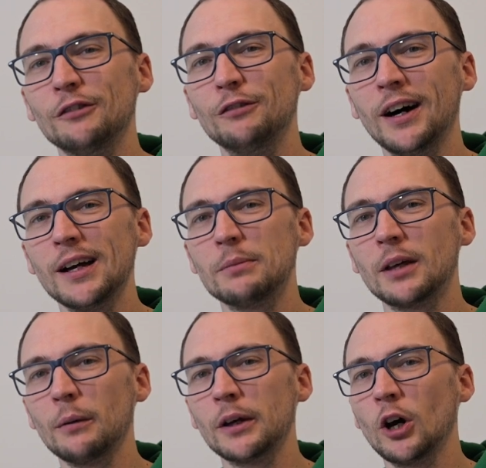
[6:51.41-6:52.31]
vibe
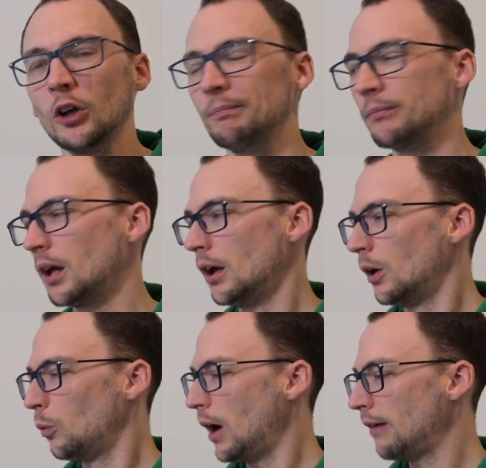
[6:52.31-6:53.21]
going on.
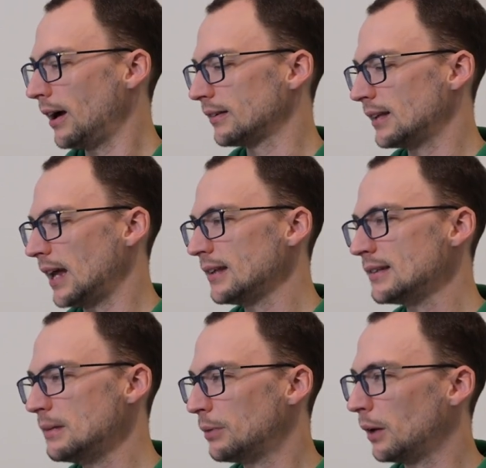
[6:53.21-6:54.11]
Whereas the
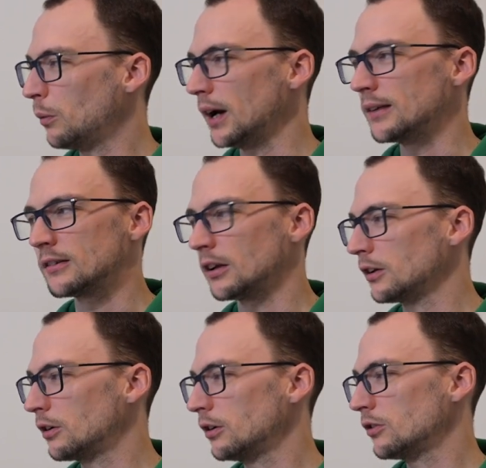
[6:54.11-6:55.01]
NST Bright White's done
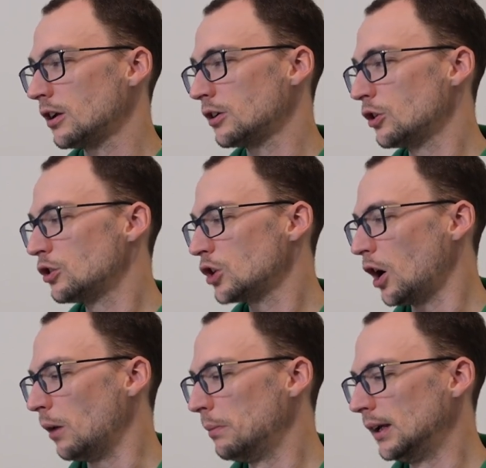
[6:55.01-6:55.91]
a, it's done a good
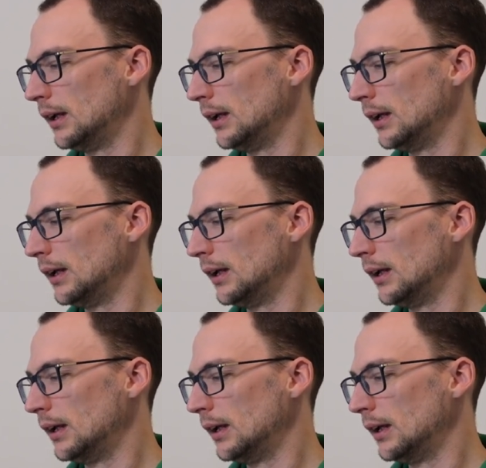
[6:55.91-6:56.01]
job,